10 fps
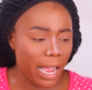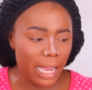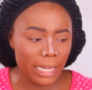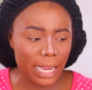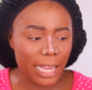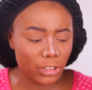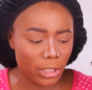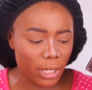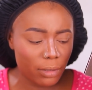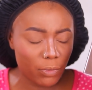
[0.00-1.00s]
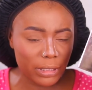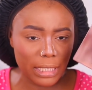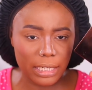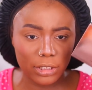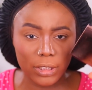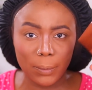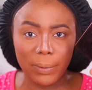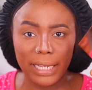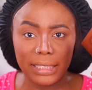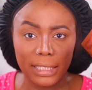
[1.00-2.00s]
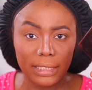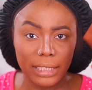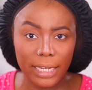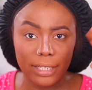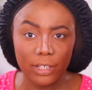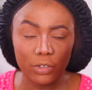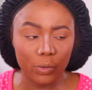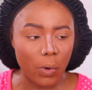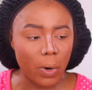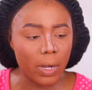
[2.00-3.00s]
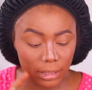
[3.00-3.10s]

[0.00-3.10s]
I actually recently just placed this in the drawer.